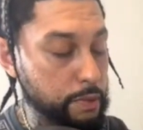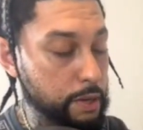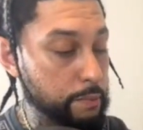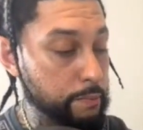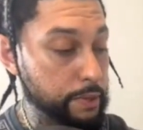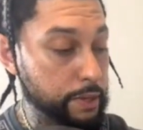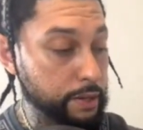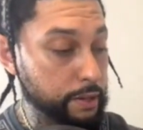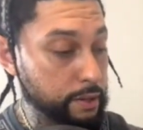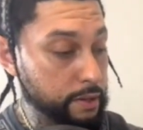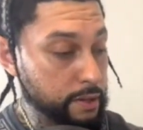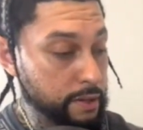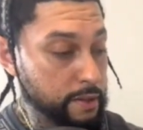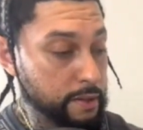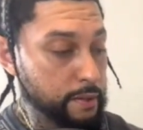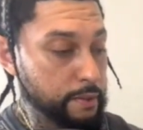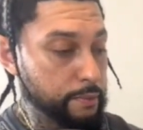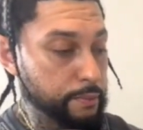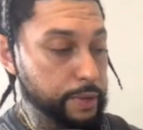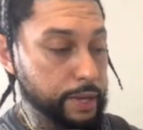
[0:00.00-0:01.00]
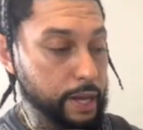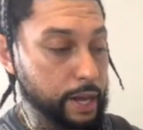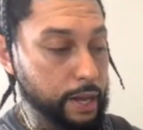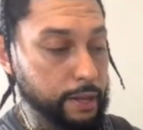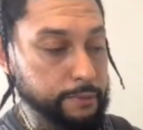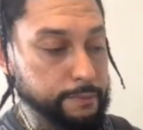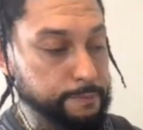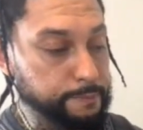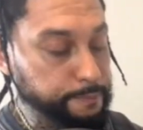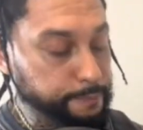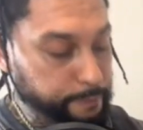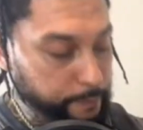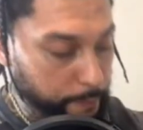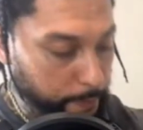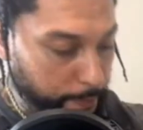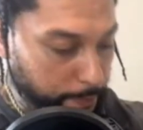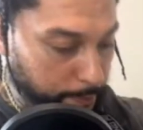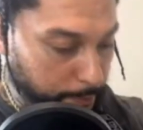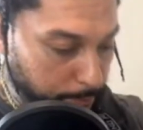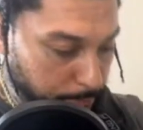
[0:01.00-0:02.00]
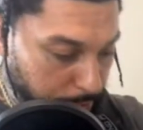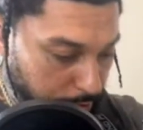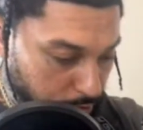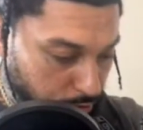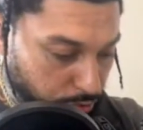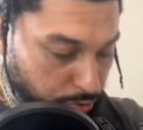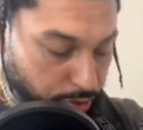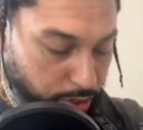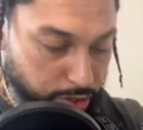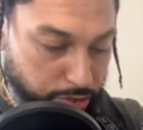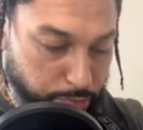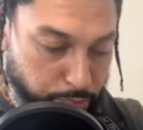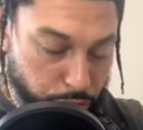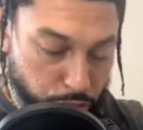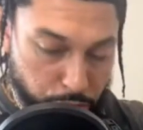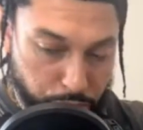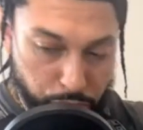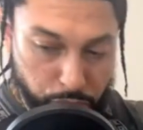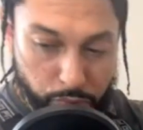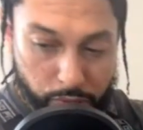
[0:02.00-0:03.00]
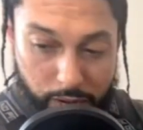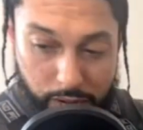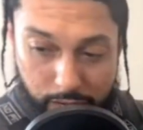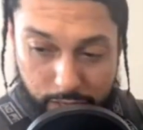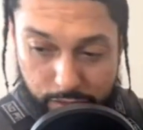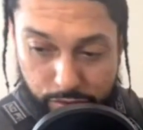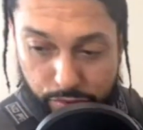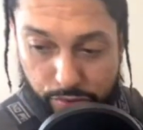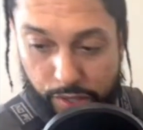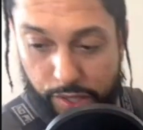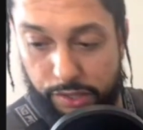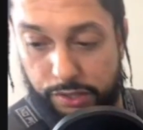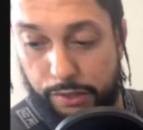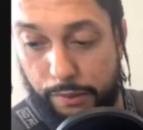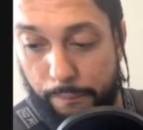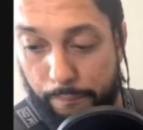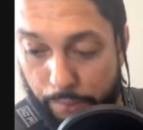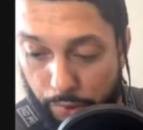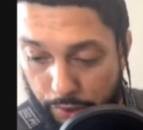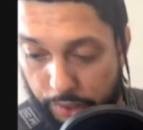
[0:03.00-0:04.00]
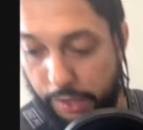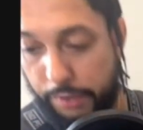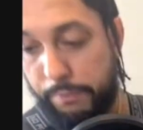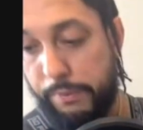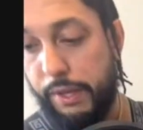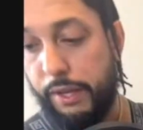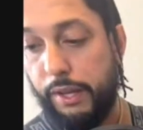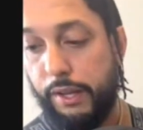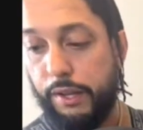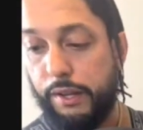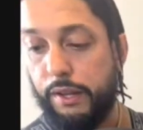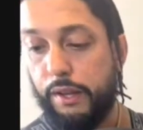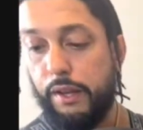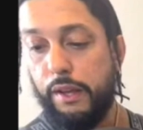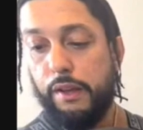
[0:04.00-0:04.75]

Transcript: I mean, we got Demetrius Boo Boo Andres, the boogeyman,